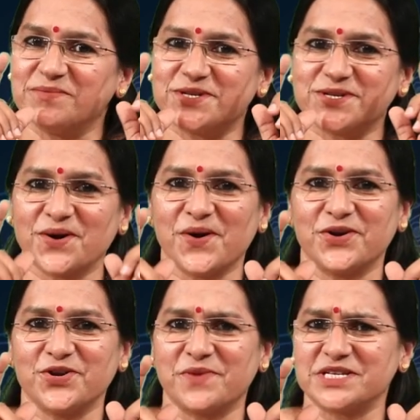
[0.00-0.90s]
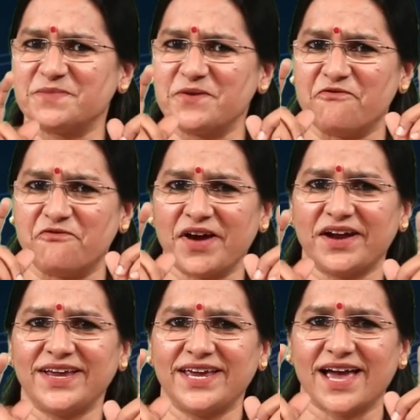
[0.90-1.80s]
I'm sure you must be
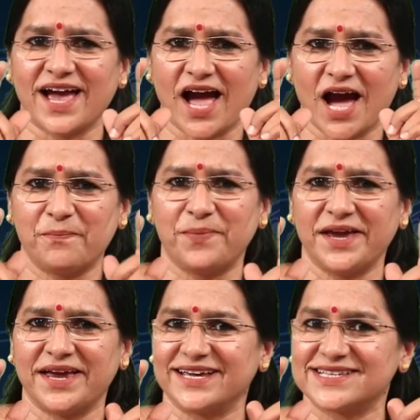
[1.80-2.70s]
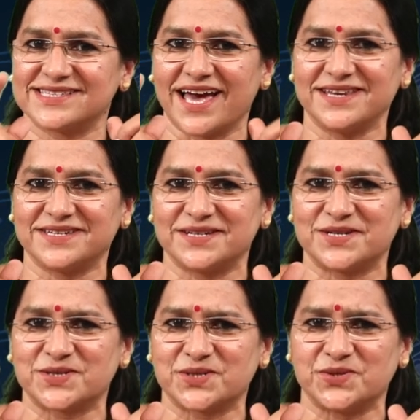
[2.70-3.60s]
very happy and
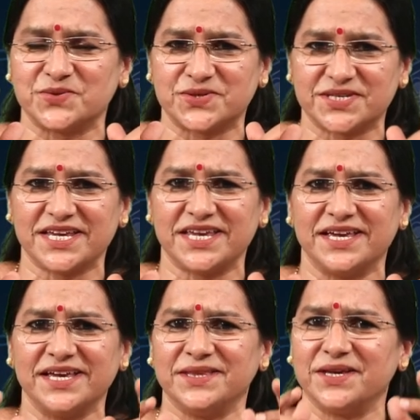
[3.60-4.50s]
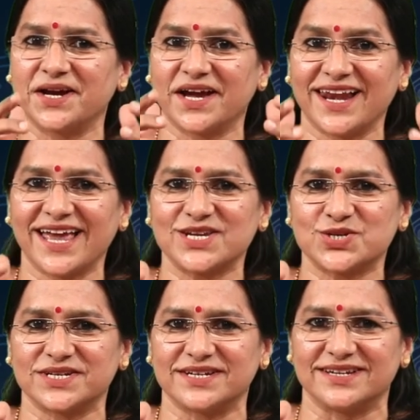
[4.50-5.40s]
excited to see the
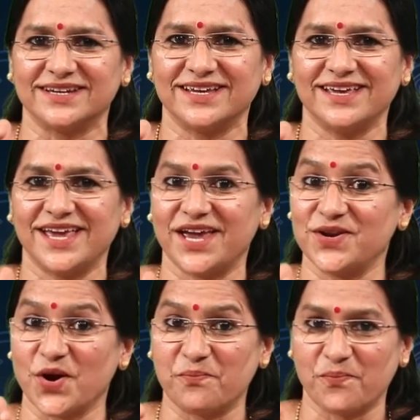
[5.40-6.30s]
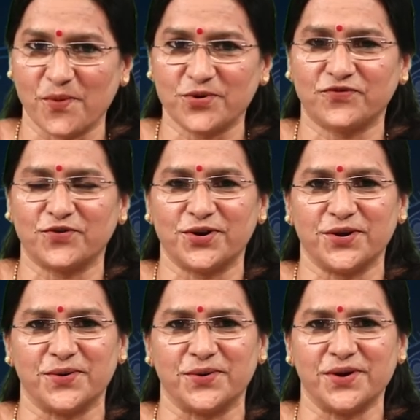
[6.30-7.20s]
collection in your
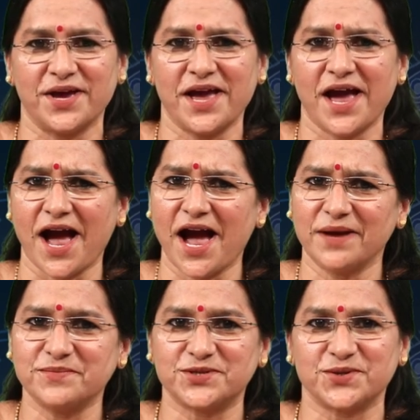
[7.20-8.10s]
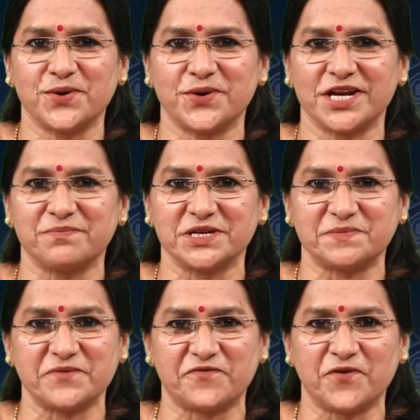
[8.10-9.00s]
portfolio. I'm sure it
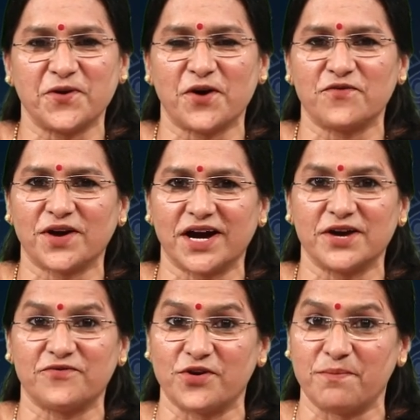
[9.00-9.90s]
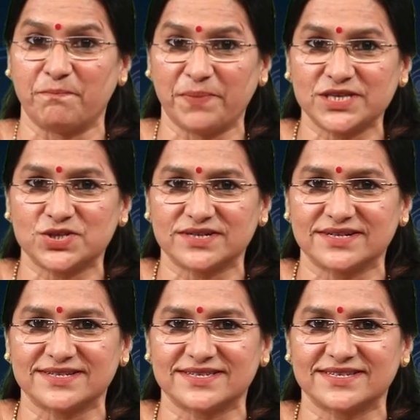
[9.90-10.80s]
must be full of colorful
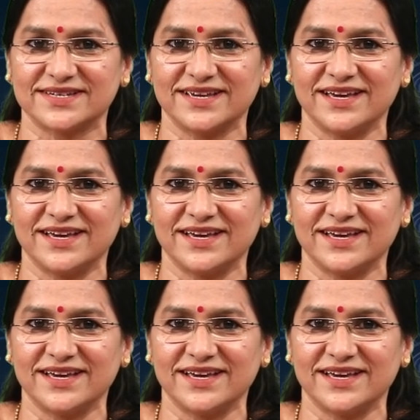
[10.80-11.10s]
pictures